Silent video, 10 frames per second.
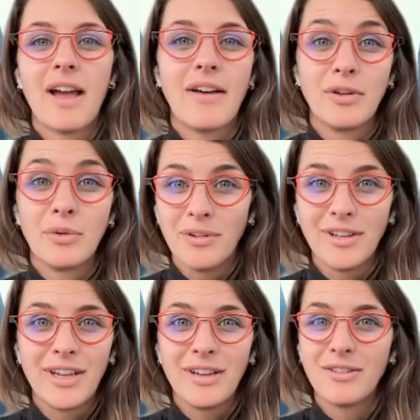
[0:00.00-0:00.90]
of having
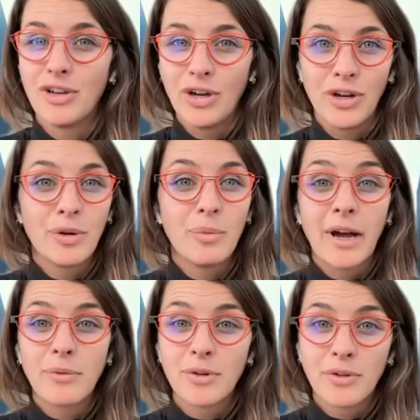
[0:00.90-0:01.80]
really good or
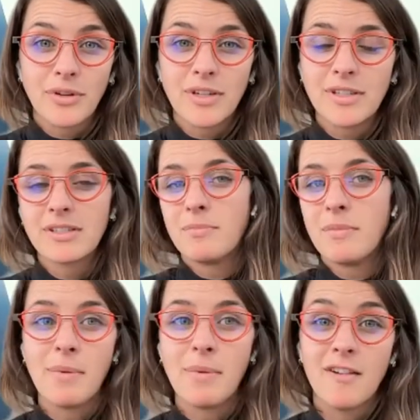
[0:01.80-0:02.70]
bad recruiters
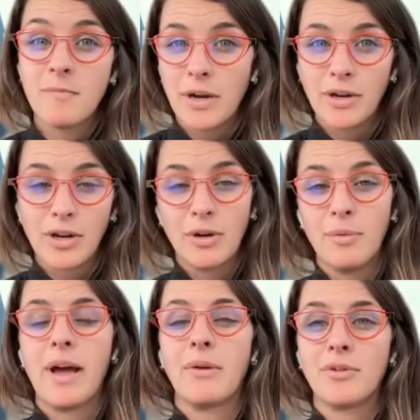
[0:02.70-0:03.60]
maybe i've been a good
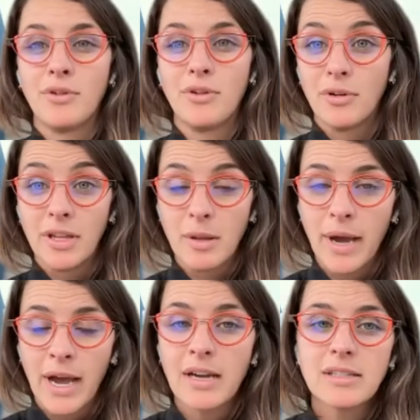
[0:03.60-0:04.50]
or bad recruiter in
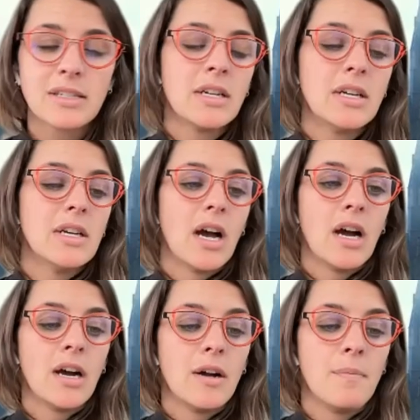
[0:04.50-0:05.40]
the past
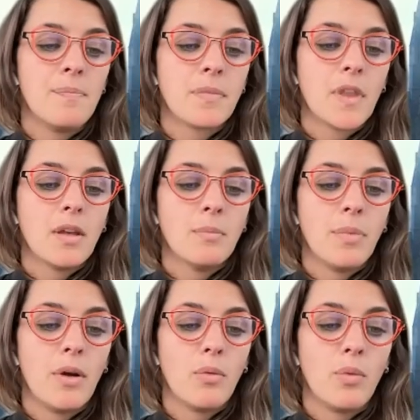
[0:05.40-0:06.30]
um,
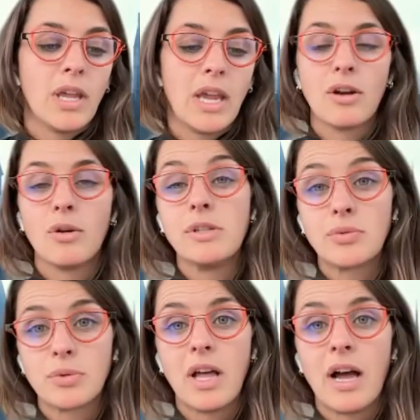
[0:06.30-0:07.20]
but we can't
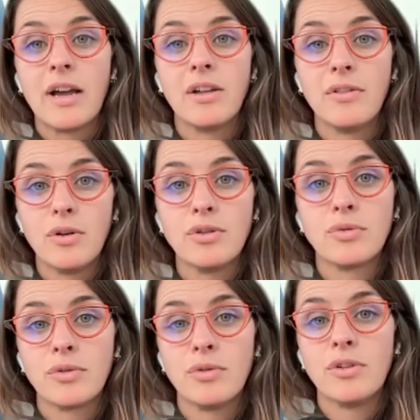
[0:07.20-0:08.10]
always rely on
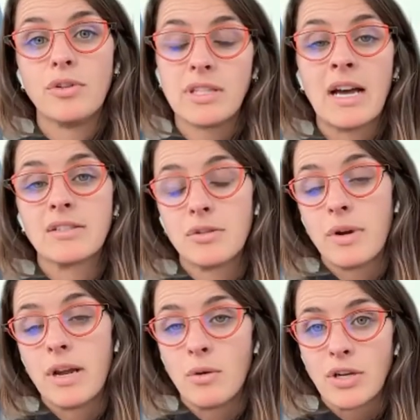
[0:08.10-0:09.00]
those recruiters to ask
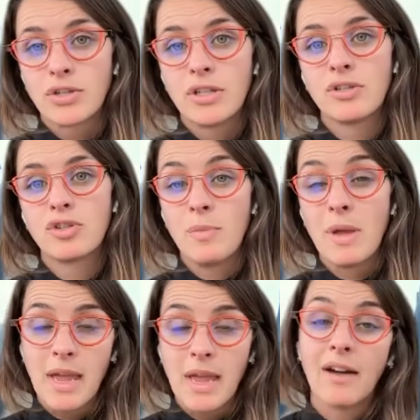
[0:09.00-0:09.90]
the right questions or
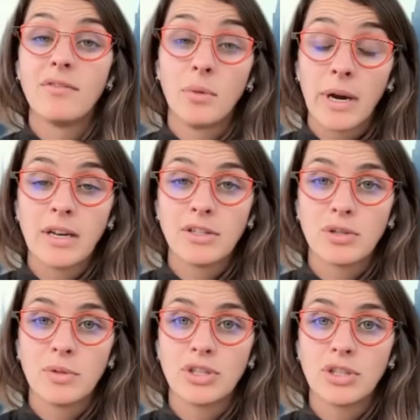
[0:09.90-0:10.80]
maybe have the right
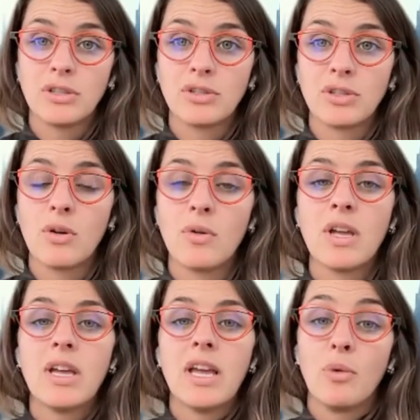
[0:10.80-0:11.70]
intuition
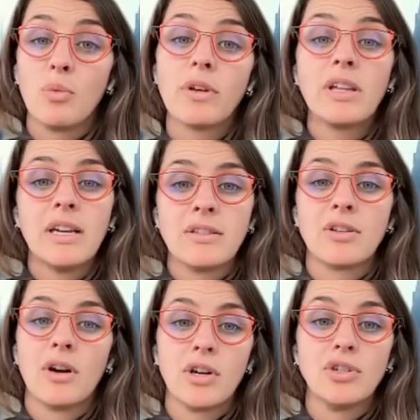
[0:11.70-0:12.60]
so it really
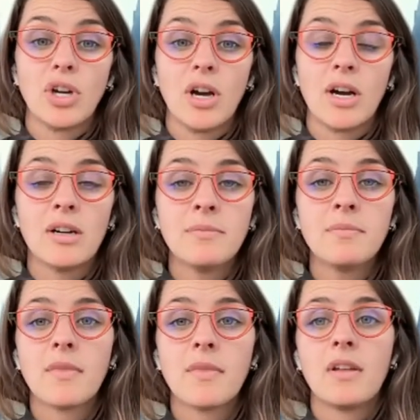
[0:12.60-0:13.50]
is our job